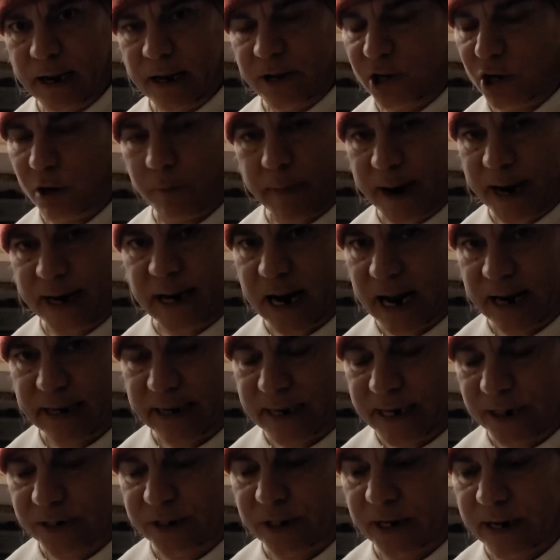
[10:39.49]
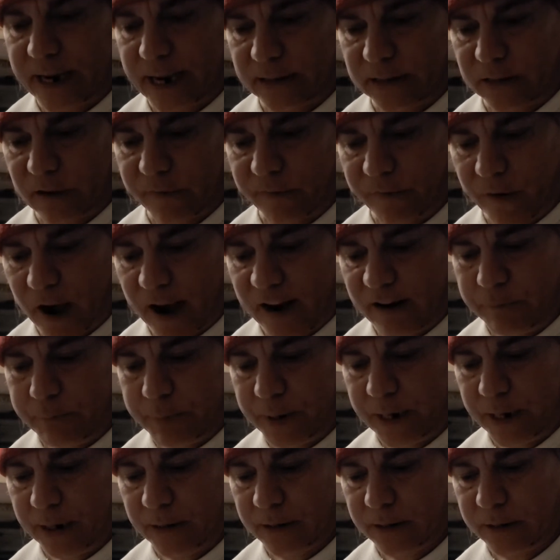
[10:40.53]
You may not need to get the
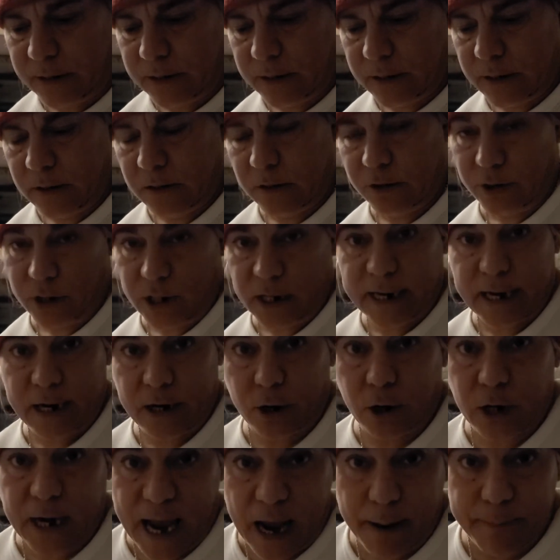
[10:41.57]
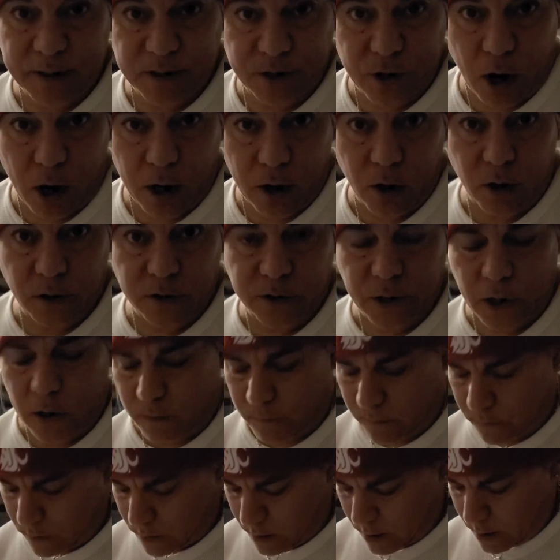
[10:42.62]
5-piece. You can get it on Amazon also,
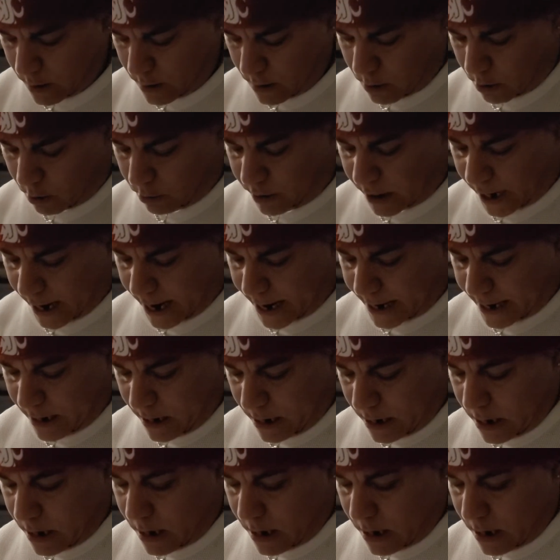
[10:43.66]
okay?